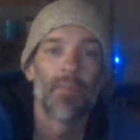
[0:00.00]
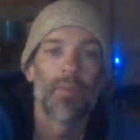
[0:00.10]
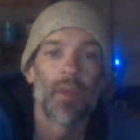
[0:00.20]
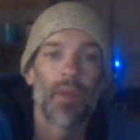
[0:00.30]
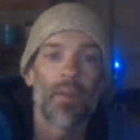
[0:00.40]

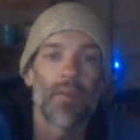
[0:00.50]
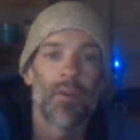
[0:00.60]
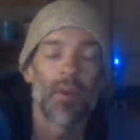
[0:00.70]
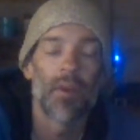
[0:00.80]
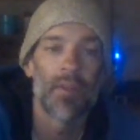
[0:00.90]
I saw all
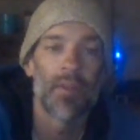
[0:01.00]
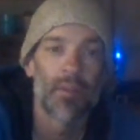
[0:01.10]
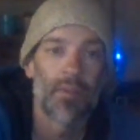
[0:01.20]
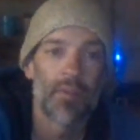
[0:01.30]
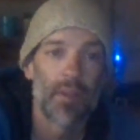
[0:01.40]
kinds of
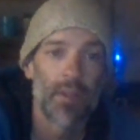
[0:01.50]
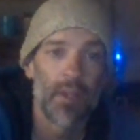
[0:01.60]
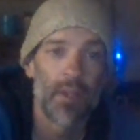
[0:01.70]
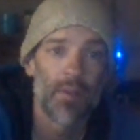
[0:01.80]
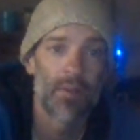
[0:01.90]
stuff like
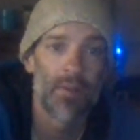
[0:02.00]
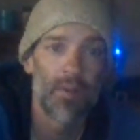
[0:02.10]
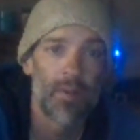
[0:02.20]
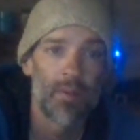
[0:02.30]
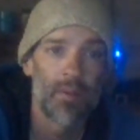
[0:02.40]
that out in the
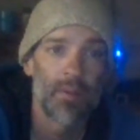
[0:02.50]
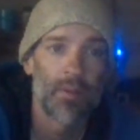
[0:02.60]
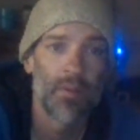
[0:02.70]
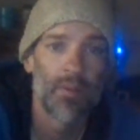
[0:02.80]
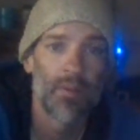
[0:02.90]
desert.
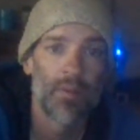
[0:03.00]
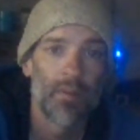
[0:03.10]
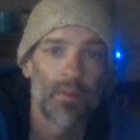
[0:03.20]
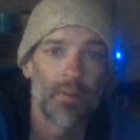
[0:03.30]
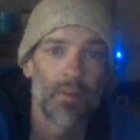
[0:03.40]

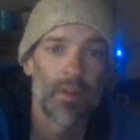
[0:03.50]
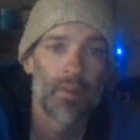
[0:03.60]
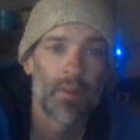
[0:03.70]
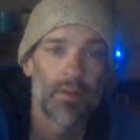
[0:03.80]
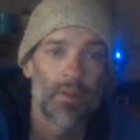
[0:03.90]
Things
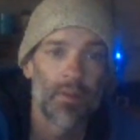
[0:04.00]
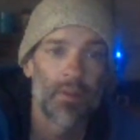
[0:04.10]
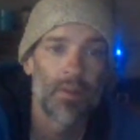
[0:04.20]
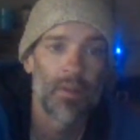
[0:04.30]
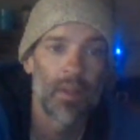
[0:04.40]
that look
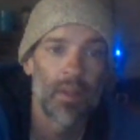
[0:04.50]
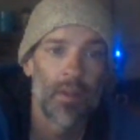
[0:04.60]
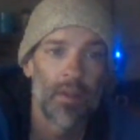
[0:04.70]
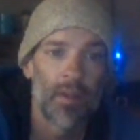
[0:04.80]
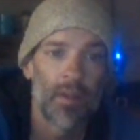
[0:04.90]
just like that.